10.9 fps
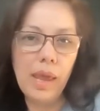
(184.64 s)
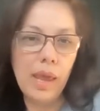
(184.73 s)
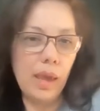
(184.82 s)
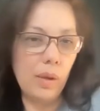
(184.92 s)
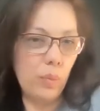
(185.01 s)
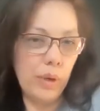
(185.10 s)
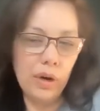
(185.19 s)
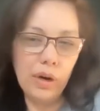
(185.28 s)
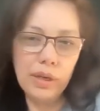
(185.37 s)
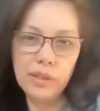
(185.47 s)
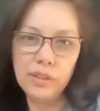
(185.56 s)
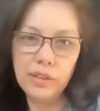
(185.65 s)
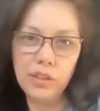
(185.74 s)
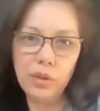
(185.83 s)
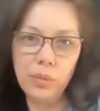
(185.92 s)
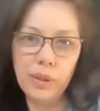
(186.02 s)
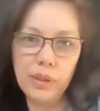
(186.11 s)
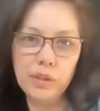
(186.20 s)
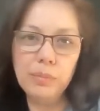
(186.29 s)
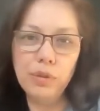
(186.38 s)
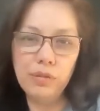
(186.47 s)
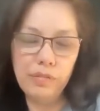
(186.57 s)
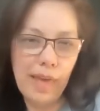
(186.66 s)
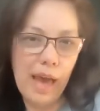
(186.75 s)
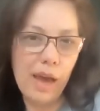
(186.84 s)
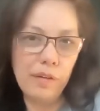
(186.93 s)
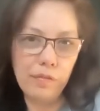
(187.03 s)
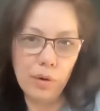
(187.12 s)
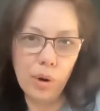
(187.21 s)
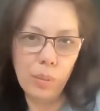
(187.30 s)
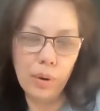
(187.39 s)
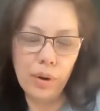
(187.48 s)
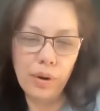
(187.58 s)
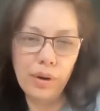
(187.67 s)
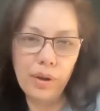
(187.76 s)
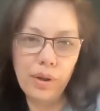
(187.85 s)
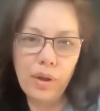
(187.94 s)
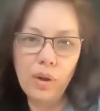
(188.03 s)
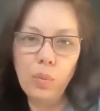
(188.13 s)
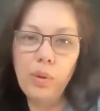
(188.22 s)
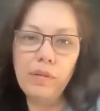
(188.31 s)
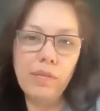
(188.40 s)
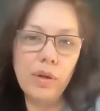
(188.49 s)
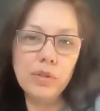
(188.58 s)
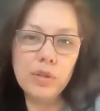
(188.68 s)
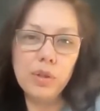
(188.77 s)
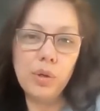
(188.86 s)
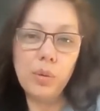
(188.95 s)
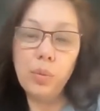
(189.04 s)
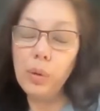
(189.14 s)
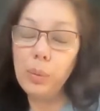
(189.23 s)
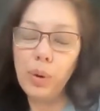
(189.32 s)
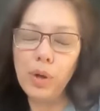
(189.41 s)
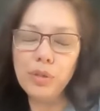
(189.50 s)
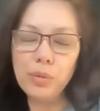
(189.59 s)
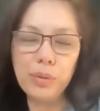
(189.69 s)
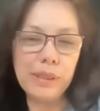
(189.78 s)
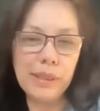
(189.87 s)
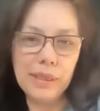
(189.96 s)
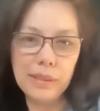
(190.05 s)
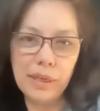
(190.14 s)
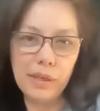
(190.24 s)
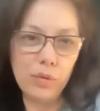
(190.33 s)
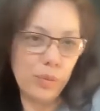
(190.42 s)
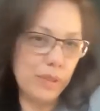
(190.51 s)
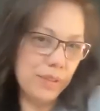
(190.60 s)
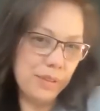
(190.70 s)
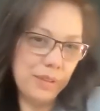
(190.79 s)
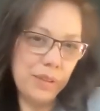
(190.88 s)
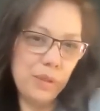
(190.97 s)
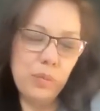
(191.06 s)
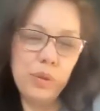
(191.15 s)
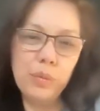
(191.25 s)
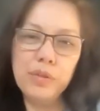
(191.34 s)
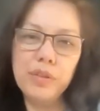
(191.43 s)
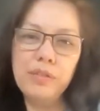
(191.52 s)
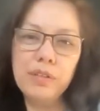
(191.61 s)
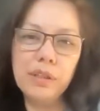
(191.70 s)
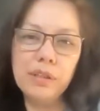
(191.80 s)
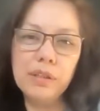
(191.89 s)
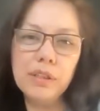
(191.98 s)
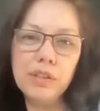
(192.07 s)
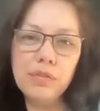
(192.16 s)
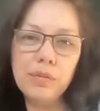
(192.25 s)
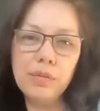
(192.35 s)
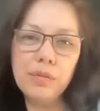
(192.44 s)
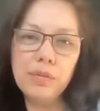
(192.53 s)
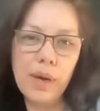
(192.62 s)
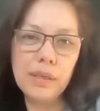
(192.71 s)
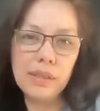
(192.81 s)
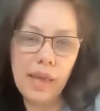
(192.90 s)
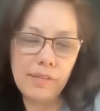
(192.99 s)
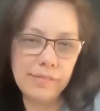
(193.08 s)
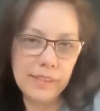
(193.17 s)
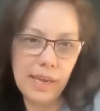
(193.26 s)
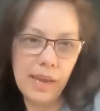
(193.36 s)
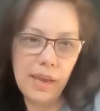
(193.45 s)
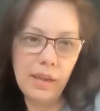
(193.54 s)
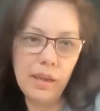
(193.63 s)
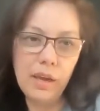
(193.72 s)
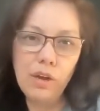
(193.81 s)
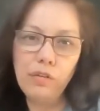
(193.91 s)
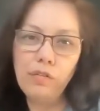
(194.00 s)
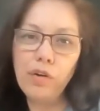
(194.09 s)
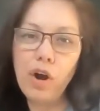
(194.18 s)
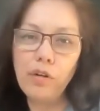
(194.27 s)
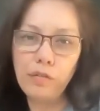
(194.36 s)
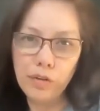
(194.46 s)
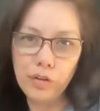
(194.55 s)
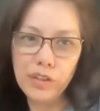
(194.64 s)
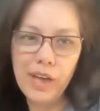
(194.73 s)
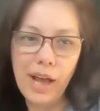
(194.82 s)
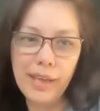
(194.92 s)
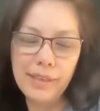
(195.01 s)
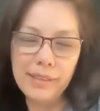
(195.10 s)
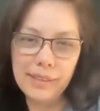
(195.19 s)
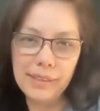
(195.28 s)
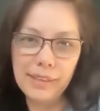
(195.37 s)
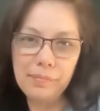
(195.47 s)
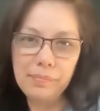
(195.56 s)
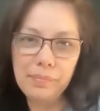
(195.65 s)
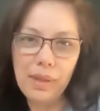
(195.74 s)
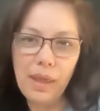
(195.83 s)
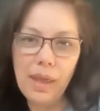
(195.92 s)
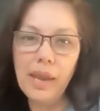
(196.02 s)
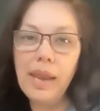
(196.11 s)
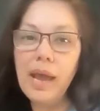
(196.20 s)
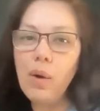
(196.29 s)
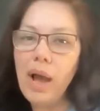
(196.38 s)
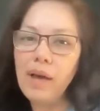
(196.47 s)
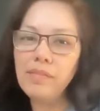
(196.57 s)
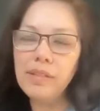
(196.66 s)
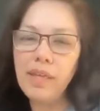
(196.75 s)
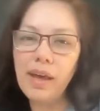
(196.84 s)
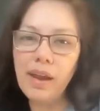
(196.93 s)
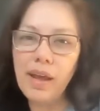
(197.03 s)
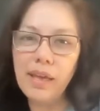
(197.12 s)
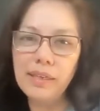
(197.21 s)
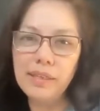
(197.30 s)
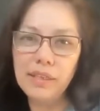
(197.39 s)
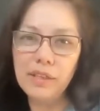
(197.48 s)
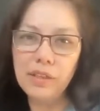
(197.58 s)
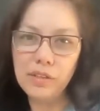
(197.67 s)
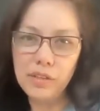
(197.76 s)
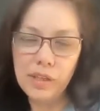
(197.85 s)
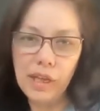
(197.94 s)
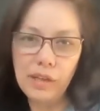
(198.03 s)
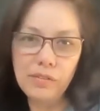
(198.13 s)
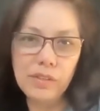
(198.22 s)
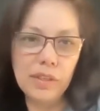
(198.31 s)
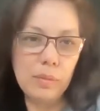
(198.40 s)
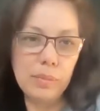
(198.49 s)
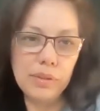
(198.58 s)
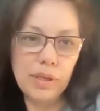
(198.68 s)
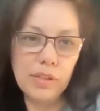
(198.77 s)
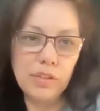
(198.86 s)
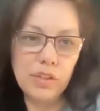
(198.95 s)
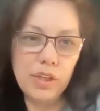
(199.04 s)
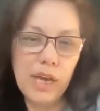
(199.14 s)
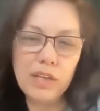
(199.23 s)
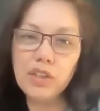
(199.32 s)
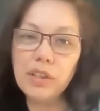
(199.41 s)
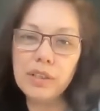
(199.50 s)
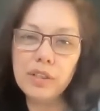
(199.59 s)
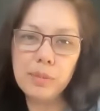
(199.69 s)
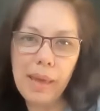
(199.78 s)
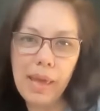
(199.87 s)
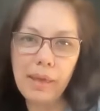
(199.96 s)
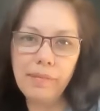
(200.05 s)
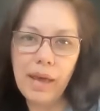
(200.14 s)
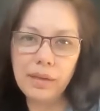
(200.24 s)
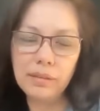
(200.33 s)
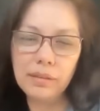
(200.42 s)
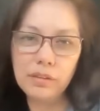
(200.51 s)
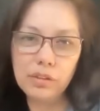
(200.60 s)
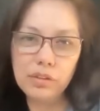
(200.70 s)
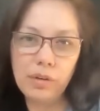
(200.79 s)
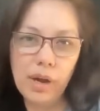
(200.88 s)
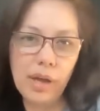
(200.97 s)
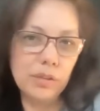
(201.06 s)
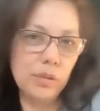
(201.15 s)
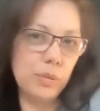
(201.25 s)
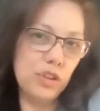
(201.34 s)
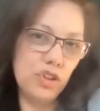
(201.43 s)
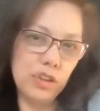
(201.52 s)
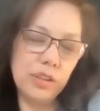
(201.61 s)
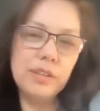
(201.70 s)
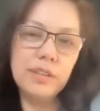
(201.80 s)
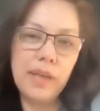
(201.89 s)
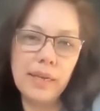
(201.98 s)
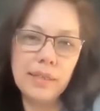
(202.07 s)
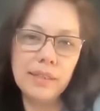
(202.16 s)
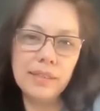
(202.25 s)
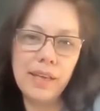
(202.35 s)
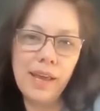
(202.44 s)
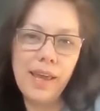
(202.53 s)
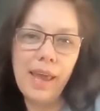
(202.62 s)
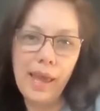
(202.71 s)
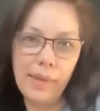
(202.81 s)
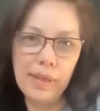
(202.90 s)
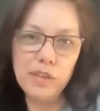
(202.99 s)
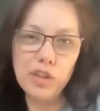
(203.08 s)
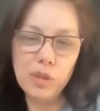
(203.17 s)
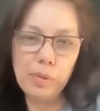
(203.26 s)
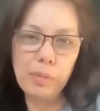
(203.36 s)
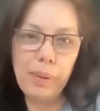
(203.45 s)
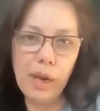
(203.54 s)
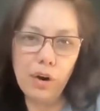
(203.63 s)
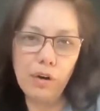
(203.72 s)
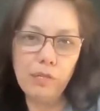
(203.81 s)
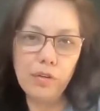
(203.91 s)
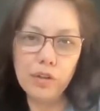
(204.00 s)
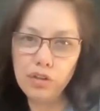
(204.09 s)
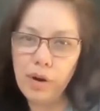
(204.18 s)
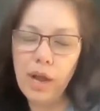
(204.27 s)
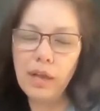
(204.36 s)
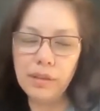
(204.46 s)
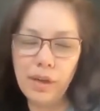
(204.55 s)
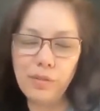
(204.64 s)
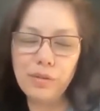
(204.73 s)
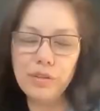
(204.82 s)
And we are continuing to move that forward. We were also really excited recently. We received clearance from the US FDA for our first IND. And now having that IND ourselves enables us to actually expand that clinical trial to additional sites and then to prepare for a trial in other